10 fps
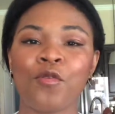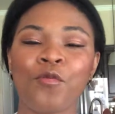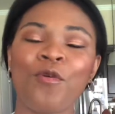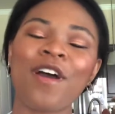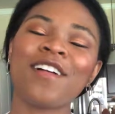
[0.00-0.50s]

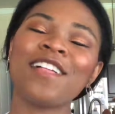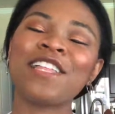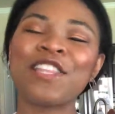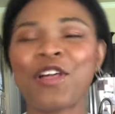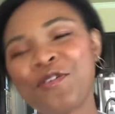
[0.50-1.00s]
Well,
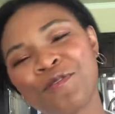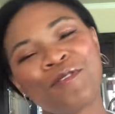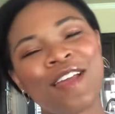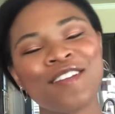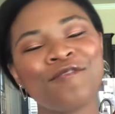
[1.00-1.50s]
hello,
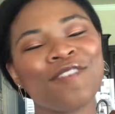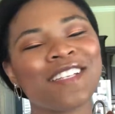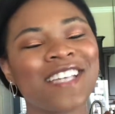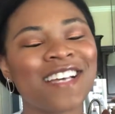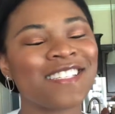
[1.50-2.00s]
random
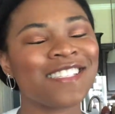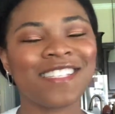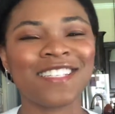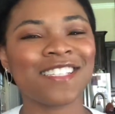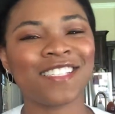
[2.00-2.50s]
fantastic
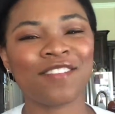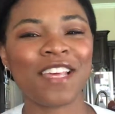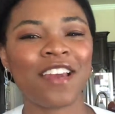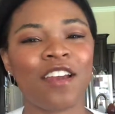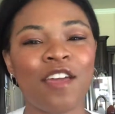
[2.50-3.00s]
citizens of
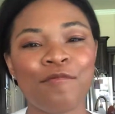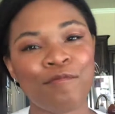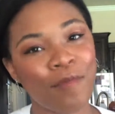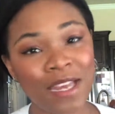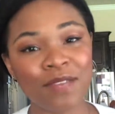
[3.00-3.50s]
the
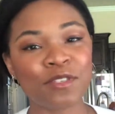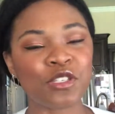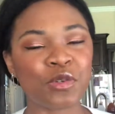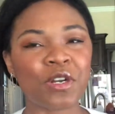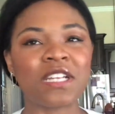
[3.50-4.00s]
internet. My name is
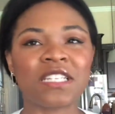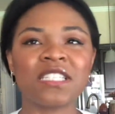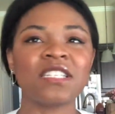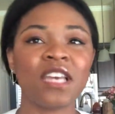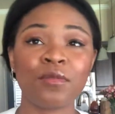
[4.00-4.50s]
Jordan, and
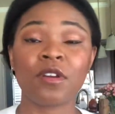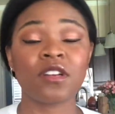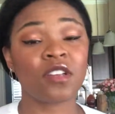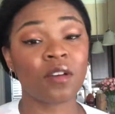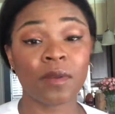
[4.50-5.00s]
today we're
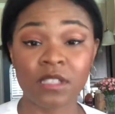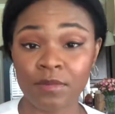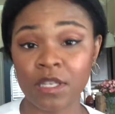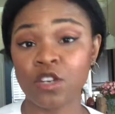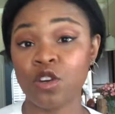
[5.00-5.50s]
going to talk about
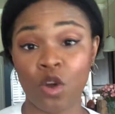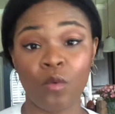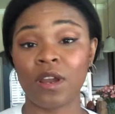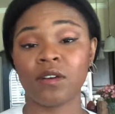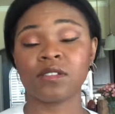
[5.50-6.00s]
something no
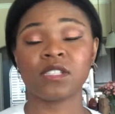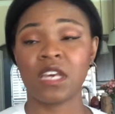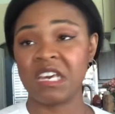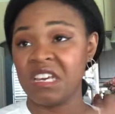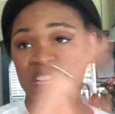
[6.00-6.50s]
one else
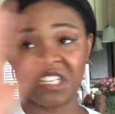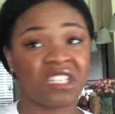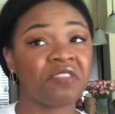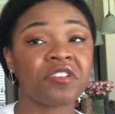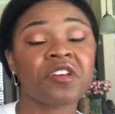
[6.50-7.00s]
has
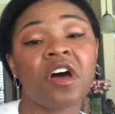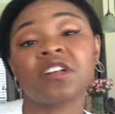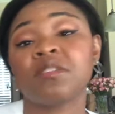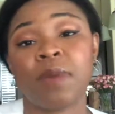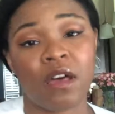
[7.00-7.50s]
ever
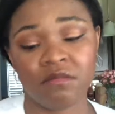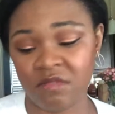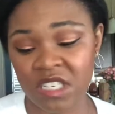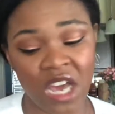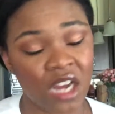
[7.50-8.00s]
talked about.
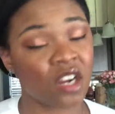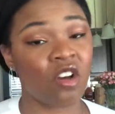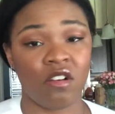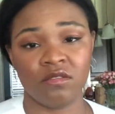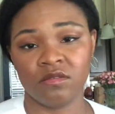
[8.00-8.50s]
Not at
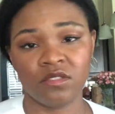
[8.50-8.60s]
all.